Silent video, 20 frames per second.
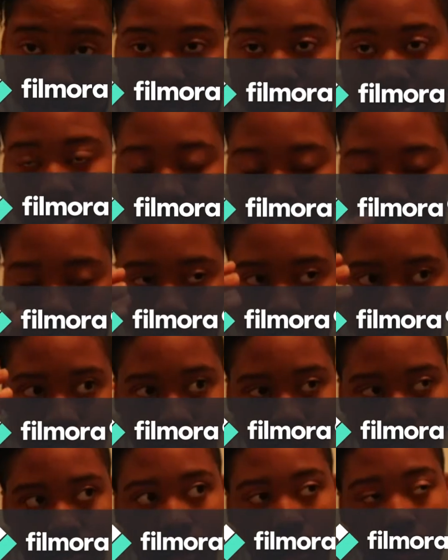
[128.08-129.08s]
downstairs,
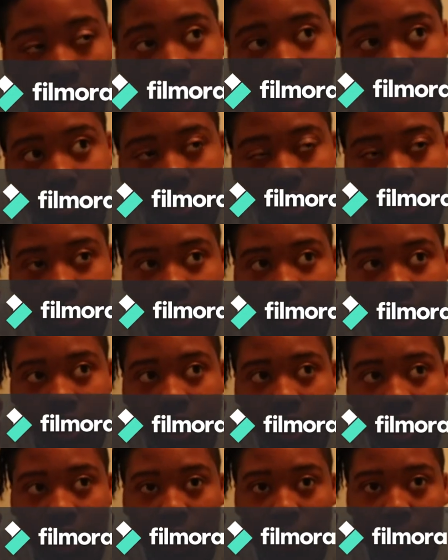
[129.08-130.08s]
I have to go upstairs
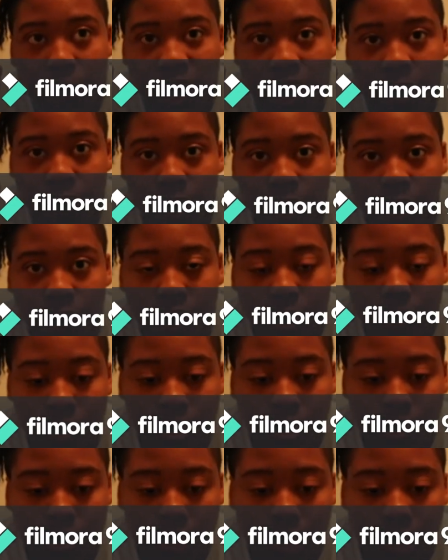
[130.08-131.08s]
and make my
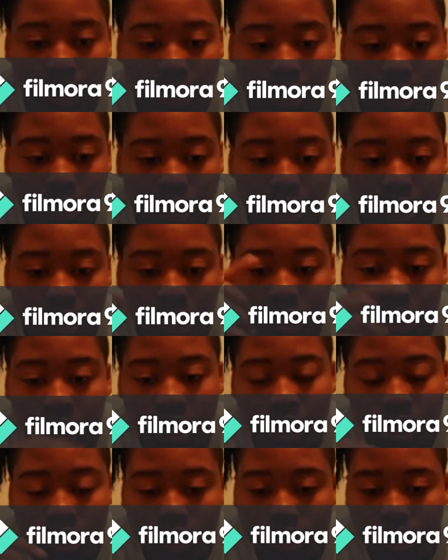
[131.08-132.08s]
grandma's bed because
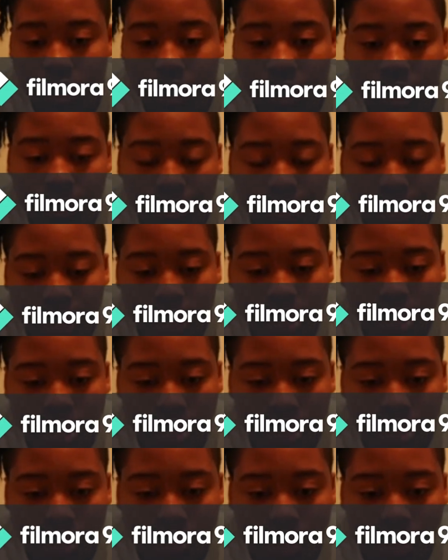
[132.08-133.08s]
she's coming in
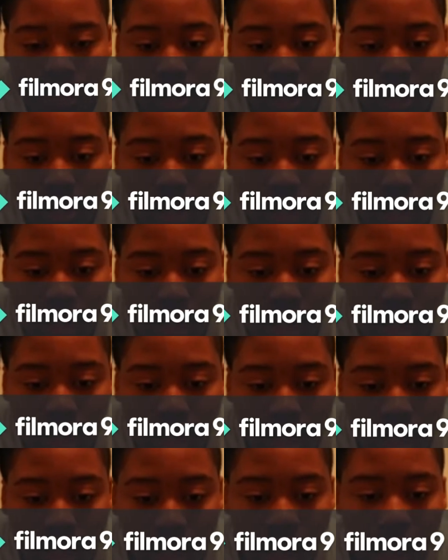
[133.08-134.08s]
soon.
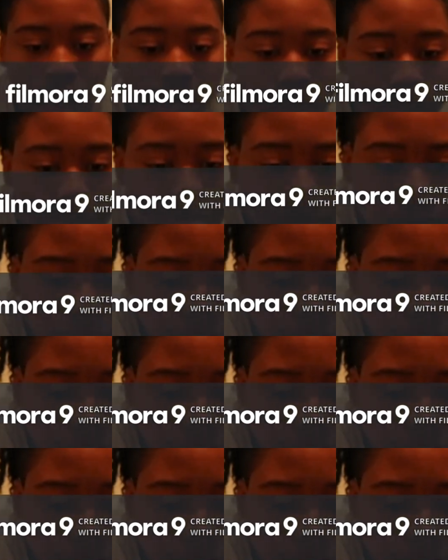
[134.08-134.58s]
Um,